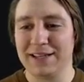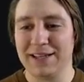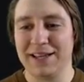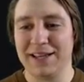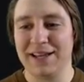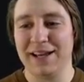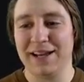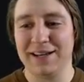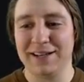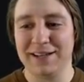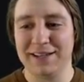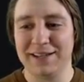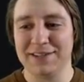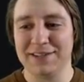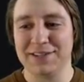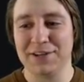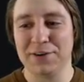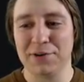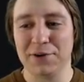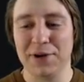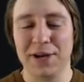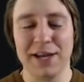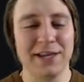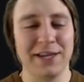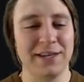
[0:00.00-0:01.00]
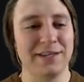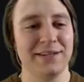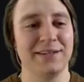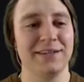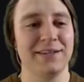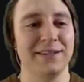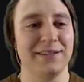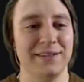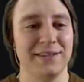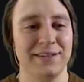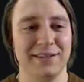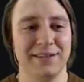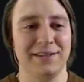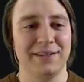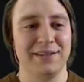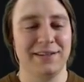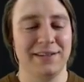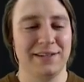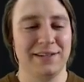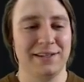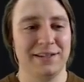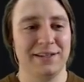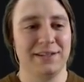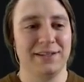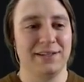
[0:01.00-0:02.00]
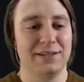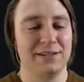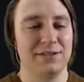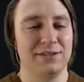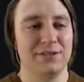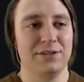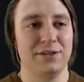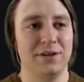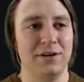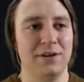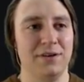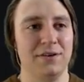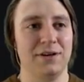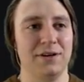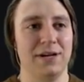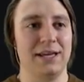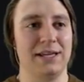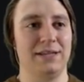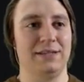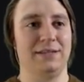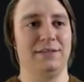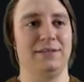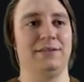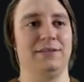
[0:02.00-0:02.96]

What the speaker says: Yeah, it's alright. It's alright.